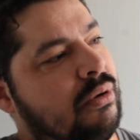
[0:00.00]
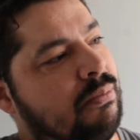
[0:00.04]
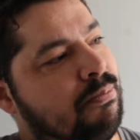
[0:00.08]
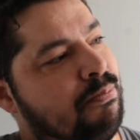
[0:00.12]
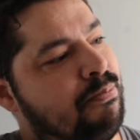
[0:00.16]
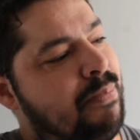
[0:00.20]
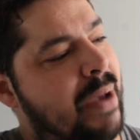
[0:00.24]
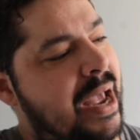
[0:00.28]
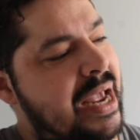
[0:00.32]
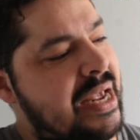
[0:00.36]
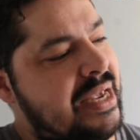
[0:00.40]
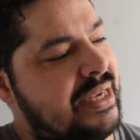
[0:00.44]

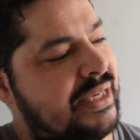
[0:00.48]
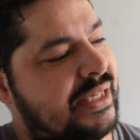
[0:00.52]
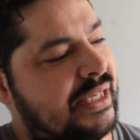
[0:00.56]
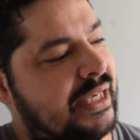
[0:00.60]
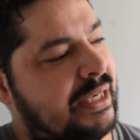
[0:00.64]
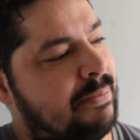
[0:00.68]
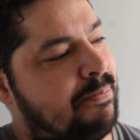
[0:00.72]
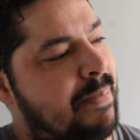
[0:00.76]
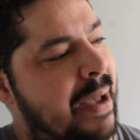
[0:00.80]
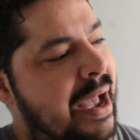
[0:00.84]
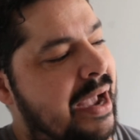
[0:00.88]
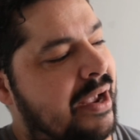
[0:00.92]

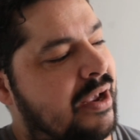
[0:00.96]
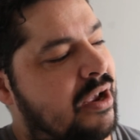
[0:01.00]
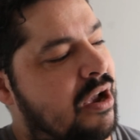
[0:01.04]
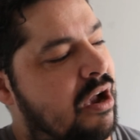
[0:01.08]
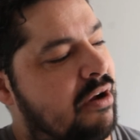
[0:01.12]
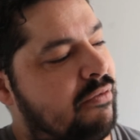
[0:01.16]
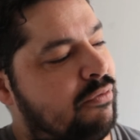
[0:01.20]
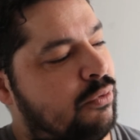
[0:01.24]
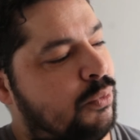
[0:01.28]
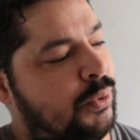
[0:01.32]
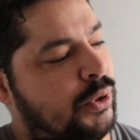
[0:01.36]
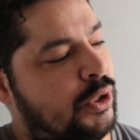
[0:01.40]
basic back
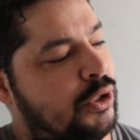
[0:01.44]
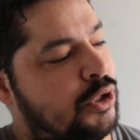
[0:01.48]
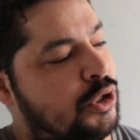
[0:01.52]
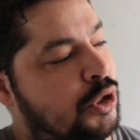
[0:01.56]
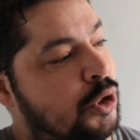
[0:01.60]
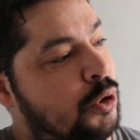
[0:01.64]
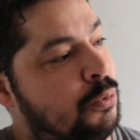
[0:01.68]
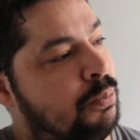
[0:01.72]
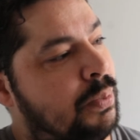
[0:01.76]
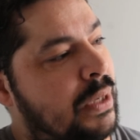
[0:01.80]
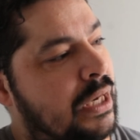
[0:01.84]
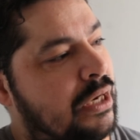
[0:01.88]
cover with the
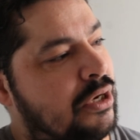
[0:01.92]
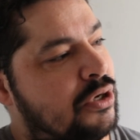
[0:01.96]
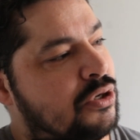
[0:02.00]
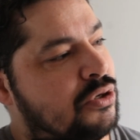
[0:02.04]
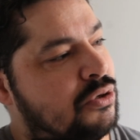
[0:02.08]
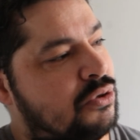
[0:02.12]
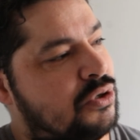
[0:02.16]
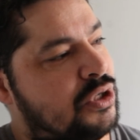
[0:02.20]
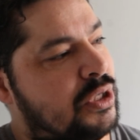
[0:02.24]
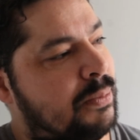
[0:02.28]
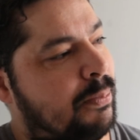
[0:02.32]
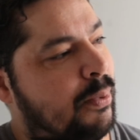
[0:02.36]
two
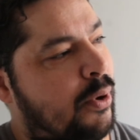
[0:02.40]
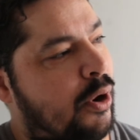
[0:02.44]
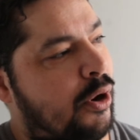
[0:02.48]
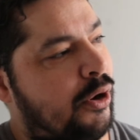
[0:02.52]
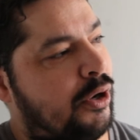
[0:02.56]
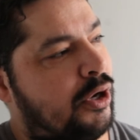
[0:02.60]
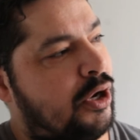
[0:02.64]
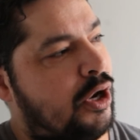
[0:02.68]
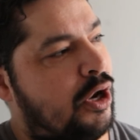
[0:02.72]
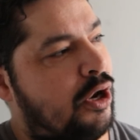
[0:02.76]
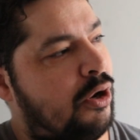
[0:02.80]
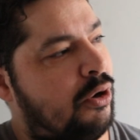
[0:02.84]
pictures, the
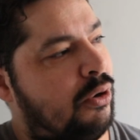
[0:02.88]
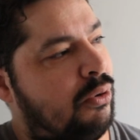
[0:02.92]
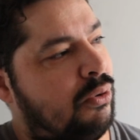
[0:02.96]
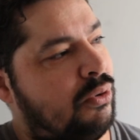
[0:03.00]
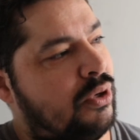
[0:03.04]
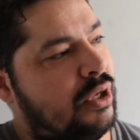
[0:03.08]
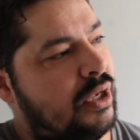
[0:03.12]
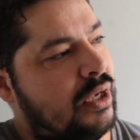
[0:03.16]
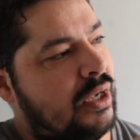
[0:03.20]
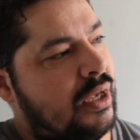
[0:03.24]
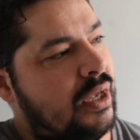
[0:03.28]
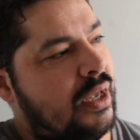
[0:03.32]
barcode,
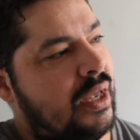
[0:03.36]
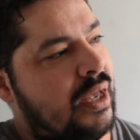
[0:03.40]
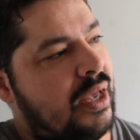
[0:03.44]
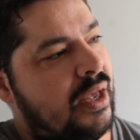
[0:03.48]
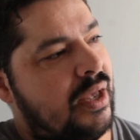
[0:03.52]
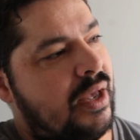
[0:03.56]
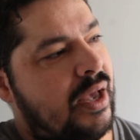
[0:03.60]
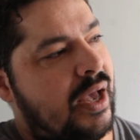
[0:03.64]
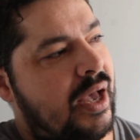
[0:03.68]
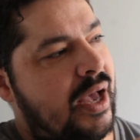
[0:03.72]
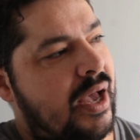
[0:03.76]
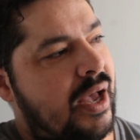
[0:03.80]

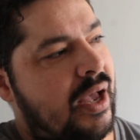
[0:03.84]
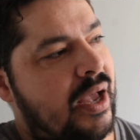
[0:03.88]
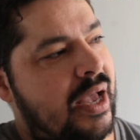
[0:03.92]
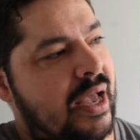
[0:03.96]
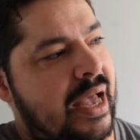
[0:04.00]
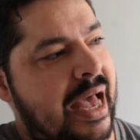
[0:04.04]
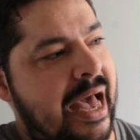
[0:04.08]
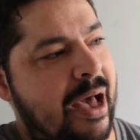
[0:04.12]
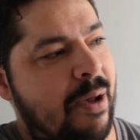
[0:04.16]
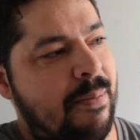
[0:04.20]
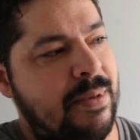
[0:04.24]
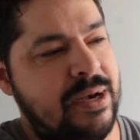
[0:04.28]

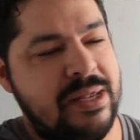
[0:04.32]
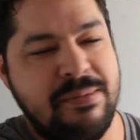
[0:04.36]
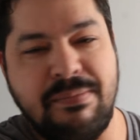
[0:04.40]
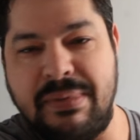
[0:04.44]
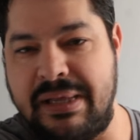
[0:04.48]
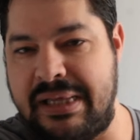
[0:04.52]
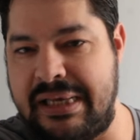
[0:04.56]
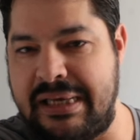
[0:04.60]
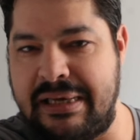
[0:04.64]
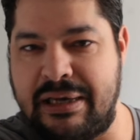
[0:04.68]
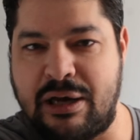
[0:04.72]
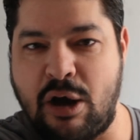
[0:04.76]
how many
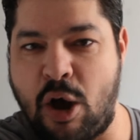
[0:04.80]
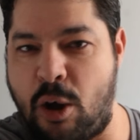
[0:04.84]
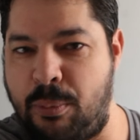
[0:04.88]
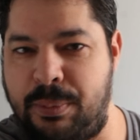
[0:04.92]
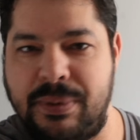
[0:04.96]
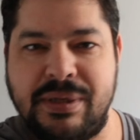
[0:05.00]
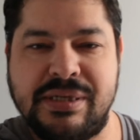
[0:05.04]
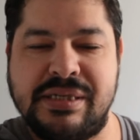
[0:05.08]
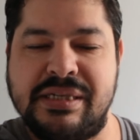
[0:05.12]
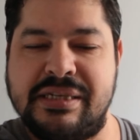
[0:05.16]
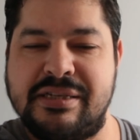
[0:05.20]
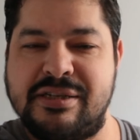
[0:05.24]
million
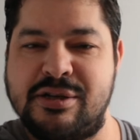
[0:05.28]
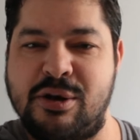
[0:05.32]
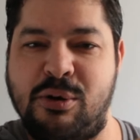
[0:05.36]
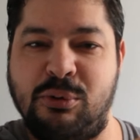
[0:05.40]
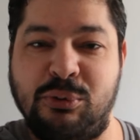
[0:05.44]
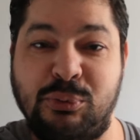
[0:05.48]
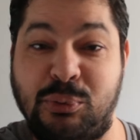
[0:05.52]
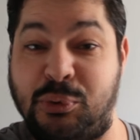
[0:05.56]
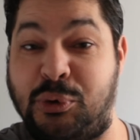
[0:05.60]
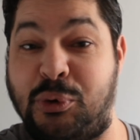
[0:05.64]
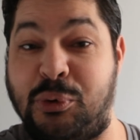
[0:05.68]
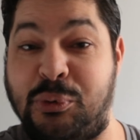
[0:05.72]
copies it
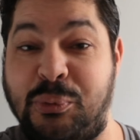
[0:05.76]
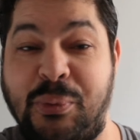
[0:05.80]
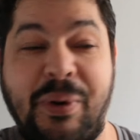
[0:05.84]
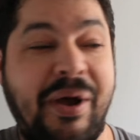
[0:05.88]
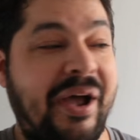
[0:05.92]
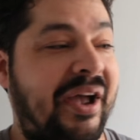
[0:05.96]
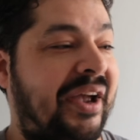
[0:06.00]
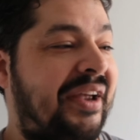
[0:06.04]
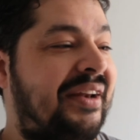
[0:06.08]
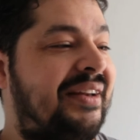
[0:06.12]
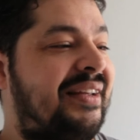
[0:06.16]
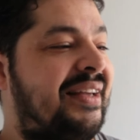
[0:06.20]
sold
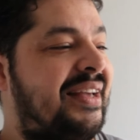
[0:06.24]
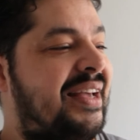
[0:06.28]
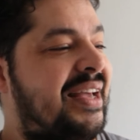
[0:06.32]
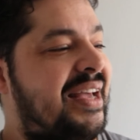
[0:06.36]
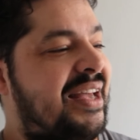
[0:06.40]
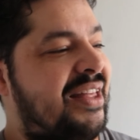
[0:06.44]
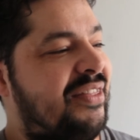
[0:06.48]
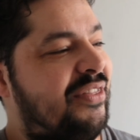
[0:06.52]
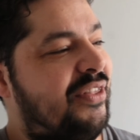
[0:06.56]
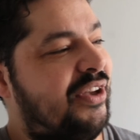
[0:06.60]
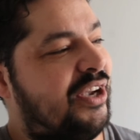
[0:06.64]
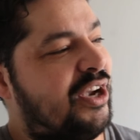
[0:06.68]
worldwide,
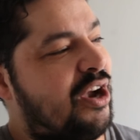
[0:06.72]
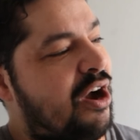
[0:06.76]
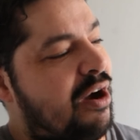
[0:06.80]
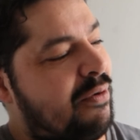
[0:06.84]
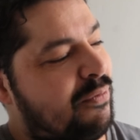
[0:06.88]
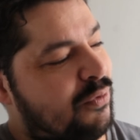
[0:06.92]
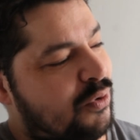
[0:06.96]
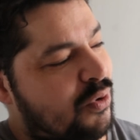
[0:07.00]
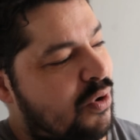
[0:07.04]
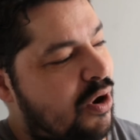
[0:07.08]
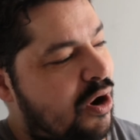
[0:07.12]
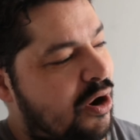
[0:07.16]
the
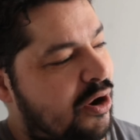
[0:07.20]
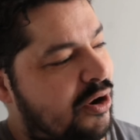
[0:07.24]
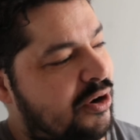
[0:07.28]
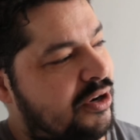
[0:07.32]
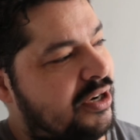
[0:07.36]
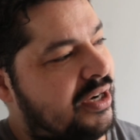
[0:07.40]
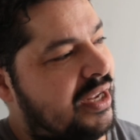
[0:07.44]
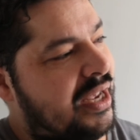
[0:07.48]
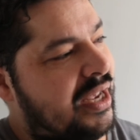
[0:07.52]
cover art,